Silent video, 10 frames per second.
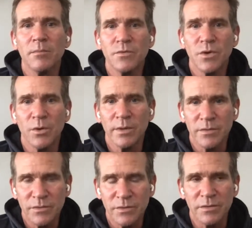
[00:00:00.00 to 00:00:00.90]
So
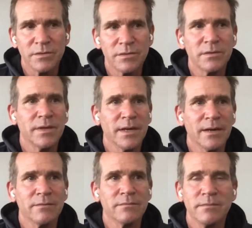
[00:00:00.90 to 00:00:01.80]
it's just,
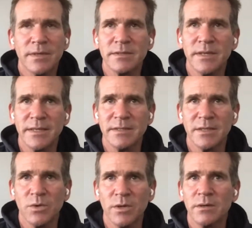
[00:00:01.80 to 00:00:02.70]
it's an
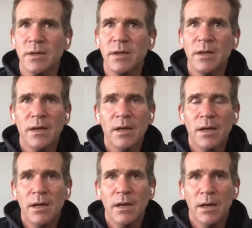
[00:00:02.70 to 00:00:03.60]
easy one.
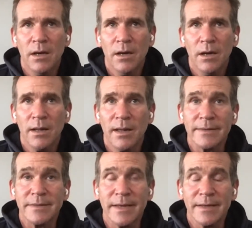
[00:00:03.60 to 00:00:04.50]
Like
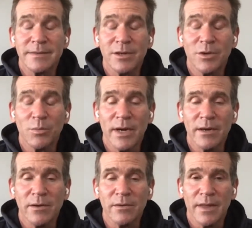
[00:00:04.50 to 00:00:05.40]
I said, it's a
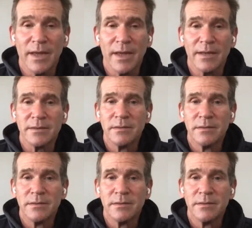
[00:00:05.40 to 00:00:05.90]
no-brainer for that.